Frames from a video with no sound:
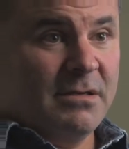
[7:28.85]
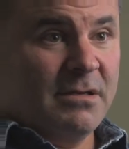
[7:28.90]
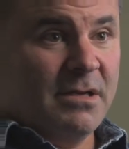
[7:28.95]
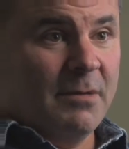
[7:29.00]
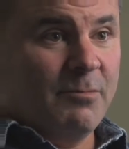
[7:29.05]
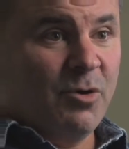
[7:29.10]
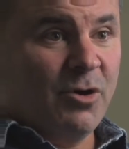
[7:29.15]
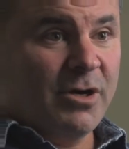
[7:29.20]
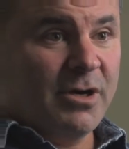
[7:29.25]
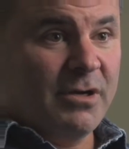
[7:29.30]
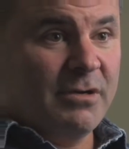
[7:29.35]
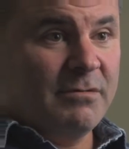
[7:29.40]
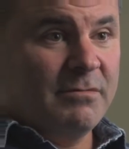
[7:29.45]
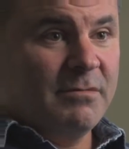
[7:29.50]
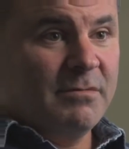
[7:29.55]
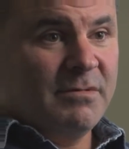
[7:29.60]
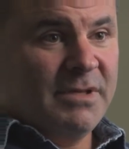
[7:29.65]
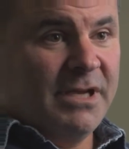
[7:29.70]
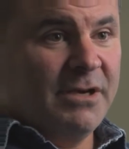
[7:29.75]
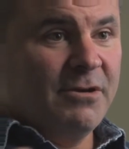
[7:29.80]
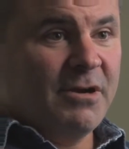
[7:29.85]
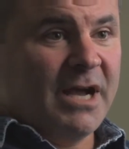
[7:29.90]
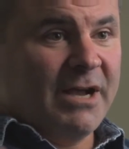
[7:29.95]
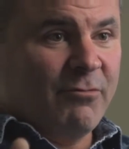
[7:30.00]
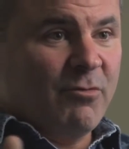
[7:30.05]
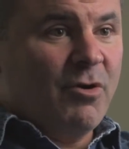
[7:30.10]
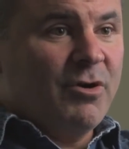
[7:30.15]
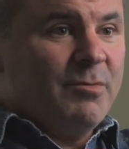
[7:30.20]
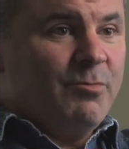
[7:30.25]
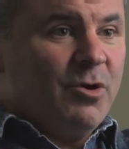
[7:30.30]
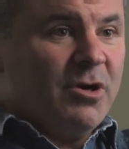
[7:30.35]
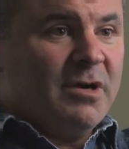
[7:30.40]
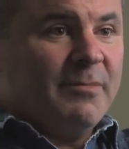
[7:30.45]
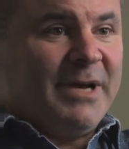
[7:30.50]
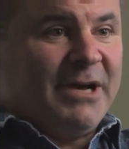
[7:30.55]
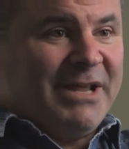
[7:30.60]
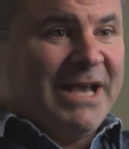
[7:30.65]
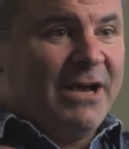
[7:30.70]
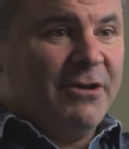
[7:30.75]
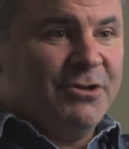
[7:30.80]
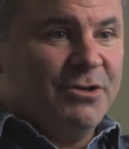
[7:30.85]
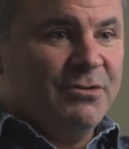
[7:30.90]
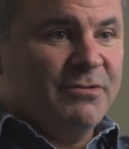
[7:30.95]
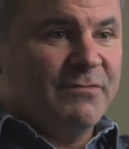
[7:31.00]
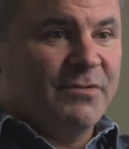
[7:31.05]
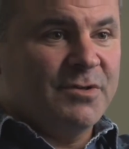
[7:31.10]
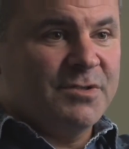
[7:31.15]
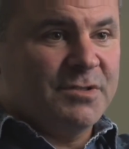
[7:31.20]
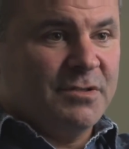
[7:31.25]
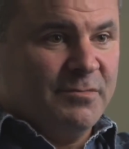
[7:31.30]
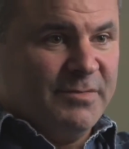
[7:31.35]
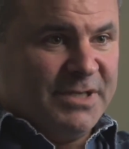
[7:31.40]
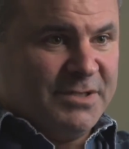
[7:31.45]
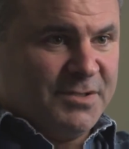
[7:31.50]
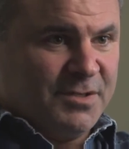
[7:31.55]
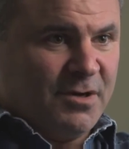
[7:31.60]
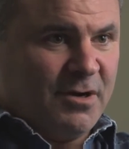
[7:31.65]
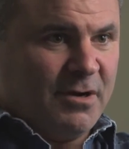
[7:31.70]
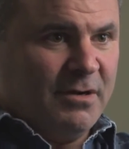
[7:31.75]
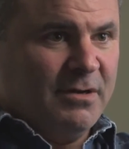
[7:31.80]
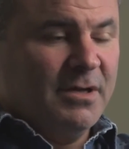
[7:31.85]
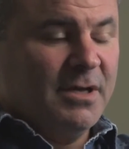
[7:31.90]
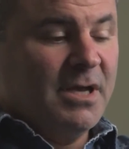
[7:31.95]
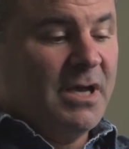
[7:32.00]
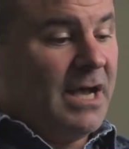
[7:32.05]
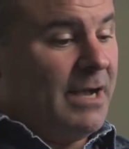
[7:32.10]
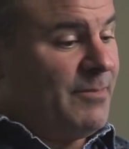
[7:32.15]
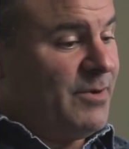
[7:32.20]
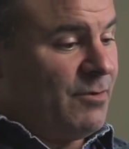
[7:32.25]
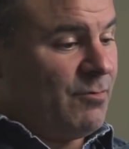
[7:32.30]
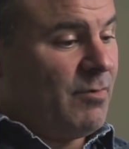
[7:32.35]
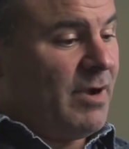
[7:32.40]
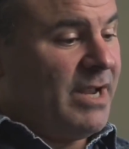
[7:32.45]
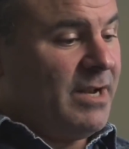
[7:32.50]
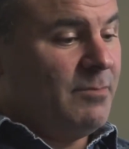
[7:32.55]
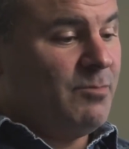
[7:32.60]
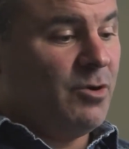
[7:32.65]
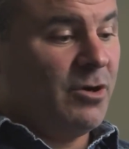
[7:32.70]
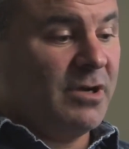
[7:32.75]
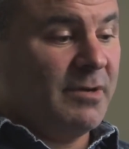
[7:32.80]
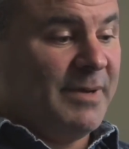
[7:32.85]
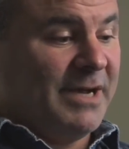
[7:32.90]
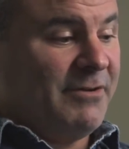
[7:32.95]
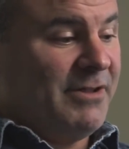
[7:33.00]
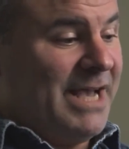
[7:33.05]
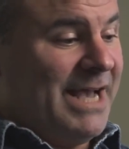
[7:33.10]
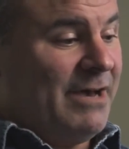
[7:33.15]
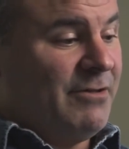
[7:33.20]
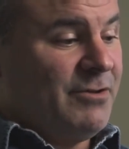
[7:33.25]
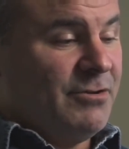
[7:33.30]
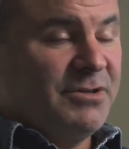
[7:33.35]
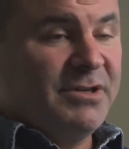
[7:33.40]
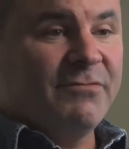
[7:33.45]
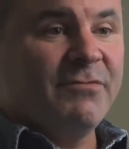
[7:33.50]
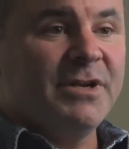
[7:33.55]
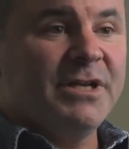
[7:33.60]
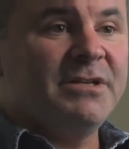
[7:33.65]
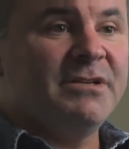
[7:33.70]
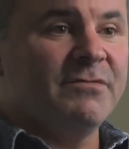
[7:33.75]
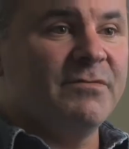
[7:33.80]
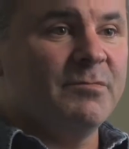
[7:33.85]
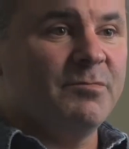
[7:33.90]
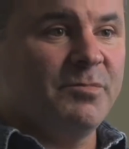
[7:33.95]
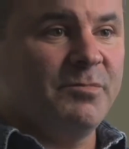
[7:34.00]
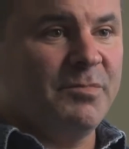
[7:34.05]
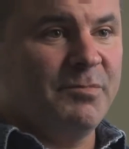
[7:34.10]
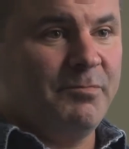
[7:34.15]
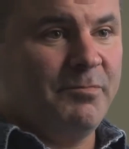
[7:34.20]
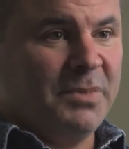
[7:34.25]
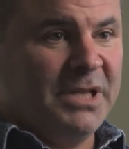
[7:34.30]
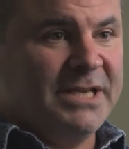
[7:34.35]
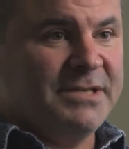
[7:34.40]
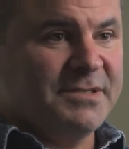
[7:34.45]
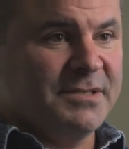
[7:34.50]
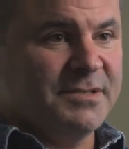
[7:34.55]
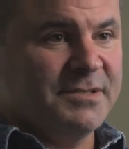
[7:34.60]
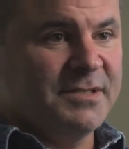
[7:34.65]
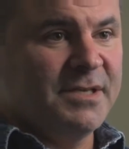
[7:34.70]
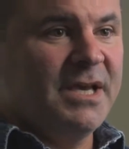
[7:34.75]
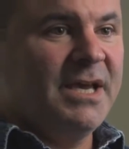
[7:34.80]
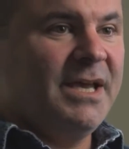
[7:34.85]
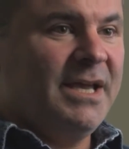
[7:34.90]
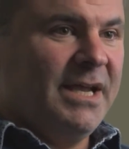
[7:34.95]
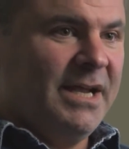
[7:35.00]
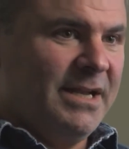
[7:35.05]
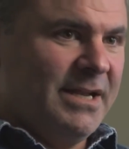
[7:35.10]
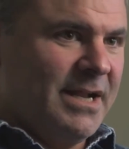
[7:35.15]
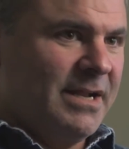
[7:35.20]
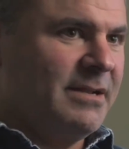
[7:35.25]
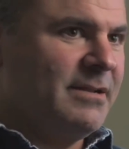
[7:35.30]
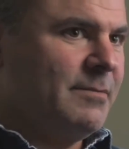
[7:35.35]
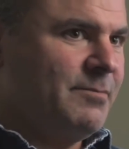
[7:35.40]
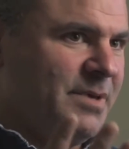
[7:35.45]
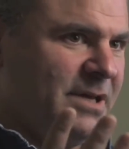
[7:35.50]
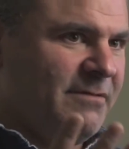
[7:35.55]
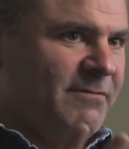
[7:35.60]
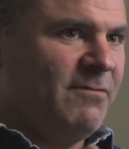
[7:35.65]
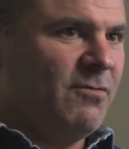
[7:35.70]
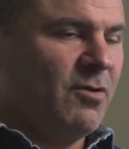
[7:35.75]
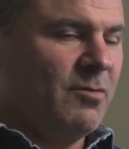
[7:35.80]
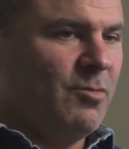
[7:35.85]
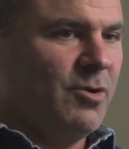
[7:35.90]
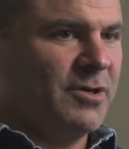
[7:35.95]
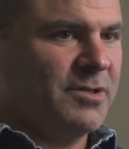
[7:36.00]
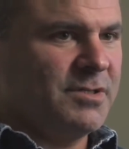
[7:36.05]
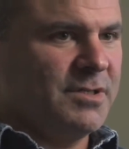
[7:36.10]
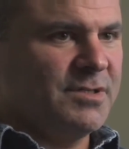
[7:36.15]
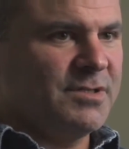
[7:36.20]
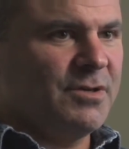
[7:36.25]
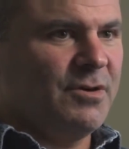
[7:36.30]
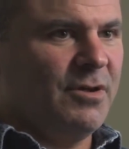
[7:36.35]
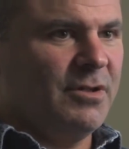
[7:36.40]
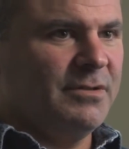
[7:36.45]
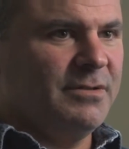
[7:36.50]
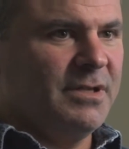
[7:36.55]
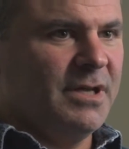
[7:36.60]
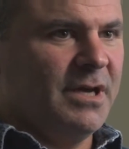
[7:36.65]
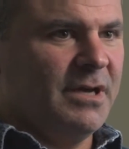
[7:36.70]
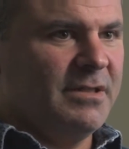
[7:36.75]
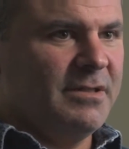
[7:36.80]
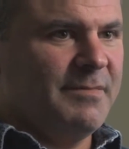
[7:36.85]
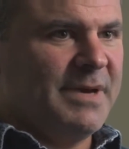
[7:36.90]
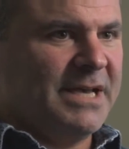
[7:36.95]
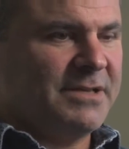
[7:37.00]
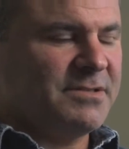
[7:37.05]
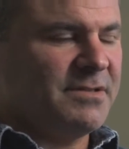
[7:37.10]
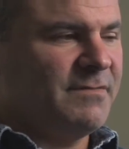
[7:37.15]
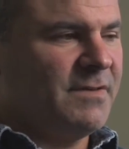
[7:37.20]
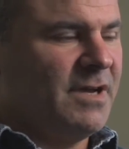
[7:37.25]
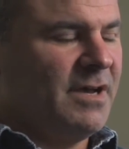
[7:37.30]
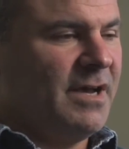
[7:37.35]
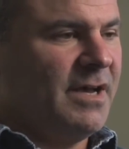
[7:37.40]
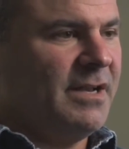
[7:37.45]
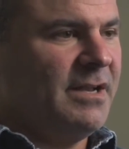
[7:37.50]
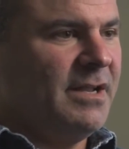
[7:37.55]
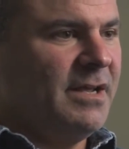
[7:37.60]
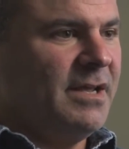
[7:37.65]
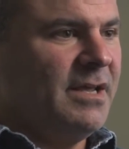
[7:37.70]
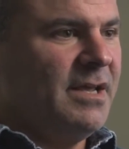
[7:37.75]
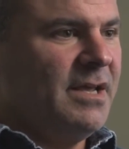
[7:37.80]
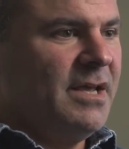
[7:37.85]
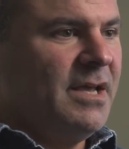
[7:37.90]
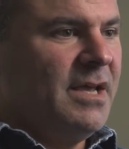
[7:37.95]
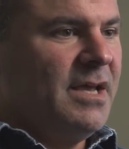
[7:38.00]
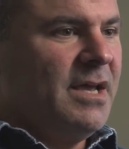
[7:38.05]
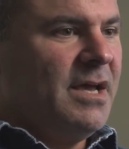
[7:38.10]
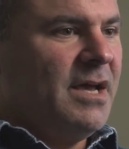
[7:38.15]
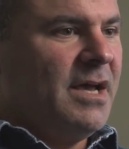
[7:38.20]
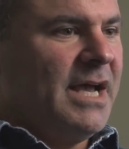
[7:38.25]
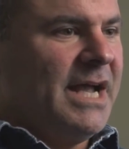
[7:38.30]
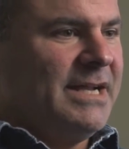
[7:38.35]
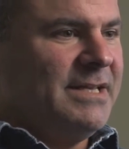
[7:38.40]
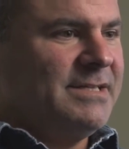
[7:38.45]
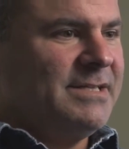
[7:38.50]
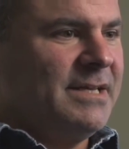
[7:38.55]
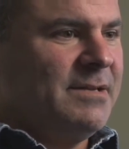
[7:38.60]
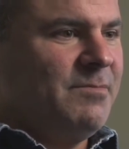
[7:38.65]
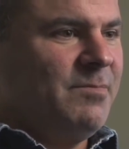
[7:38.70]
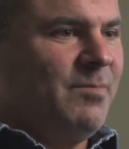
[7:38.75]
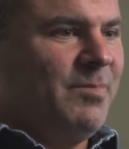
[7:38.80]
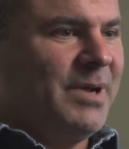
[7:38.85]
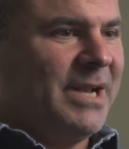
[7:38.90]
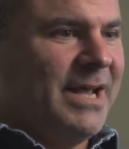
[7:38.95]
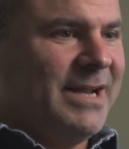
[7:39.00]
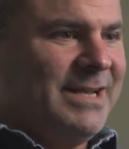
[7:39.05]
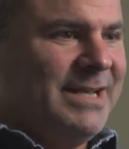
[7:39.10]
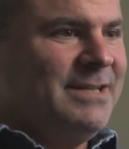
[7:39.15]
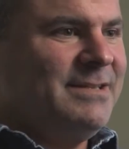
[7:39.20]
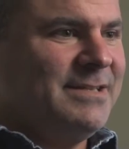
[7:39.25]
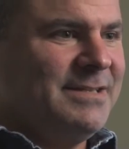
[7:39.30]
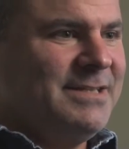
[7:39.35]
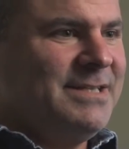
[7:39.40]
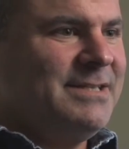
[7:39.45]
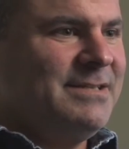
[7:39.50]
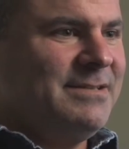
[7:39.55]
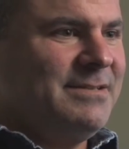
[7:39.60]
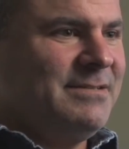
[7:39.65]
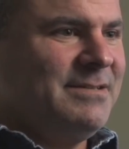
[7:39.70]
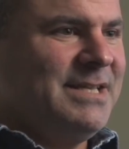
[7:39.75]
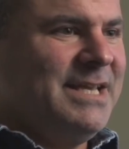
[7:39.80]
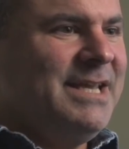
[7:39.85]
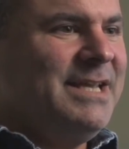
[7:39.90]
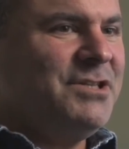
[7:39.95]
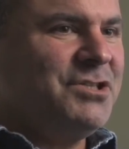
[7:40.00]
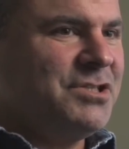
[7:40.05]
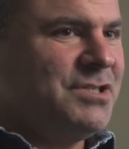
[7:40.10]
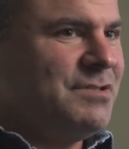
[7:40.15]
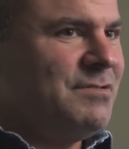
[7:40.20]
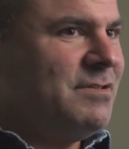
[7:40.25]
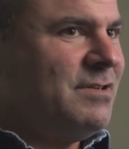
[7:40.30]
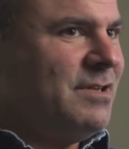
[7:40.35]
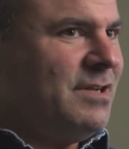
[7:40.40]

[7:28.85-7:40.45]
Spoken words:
a book here. I wrote a book about how universal myths are. I'm going to write a book about how they're different in different places." It ended up being 4 books. It's called The Mass of God. And he said, "But I need to teach